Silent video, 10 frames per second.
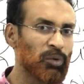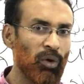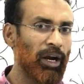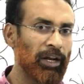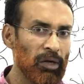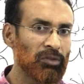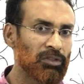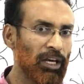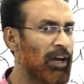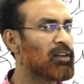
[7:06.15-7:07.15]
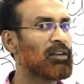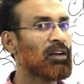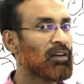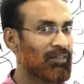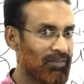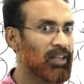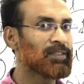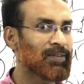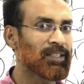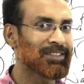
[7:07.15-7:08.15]
chloride ions and vice
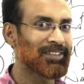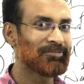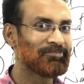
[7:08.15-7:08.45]
versa.